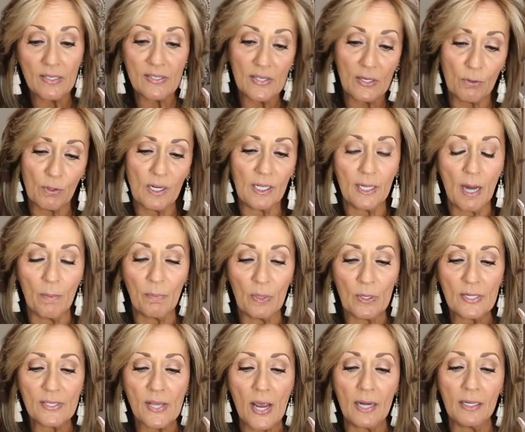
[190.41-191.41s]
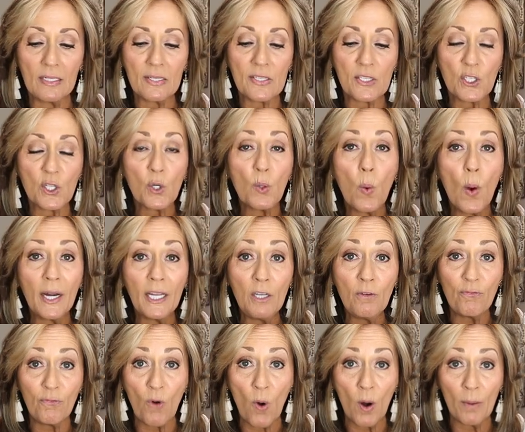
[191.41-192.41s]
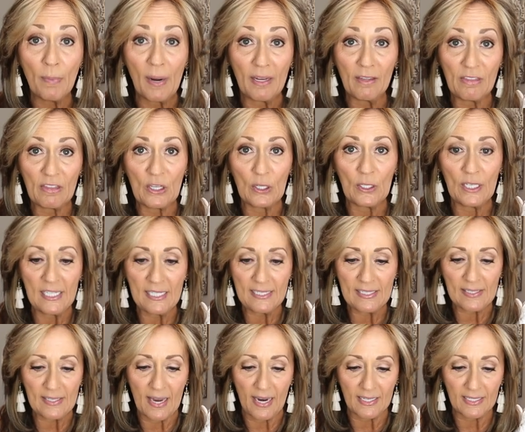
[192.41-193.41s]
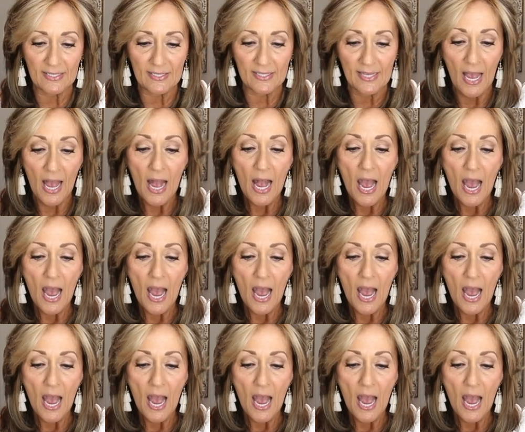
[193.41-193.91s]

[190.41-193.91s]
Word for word: serial numbers, and it is 24 by 36.